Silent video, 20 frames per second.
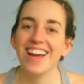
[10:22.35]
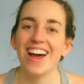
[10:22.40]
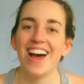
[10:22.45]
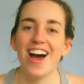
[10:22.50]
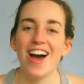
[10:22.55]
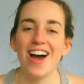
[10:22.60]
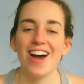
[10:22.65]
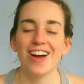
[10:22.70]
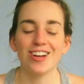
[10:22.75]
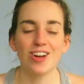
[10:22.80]

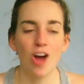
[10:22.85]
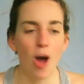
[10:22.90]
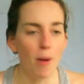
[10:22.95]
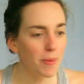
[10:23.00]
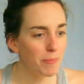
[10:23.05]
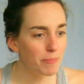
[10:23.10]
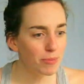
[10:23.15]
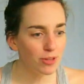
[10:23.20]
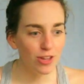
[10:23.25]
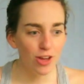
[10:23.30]

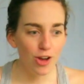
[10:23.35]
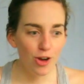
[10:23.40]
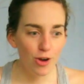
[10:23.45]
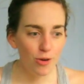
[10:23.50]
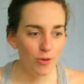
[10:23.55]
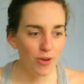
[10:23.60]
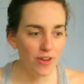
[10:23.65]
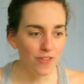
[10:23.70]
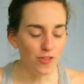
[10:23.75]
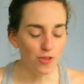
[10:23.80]
Comment
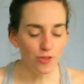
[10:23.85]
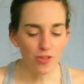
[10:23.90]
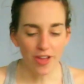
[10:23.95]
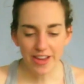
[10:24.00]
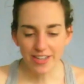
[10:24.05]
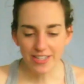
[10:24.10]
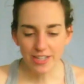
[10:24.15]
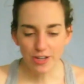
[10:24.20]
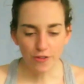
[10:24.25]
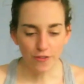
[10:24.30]
below if you
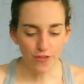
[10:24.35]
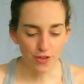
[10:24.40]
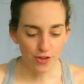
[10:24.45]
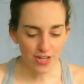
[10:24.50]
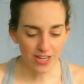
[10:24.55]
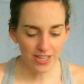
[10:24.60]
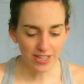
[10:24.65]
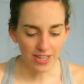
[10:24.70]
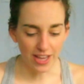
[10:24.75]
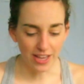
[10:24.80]
liked it or if you
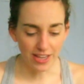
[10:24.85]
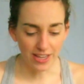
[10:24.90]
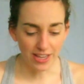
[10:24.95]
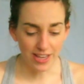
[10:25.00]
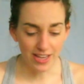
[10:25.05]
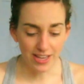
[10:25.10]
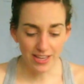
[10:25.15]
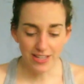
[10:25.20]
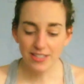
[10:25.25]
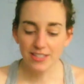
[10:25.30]
didn't like
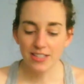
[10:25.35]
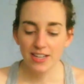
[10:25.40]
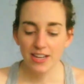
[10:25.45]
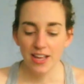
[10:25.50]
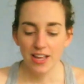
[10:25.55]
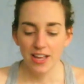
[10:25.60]
it.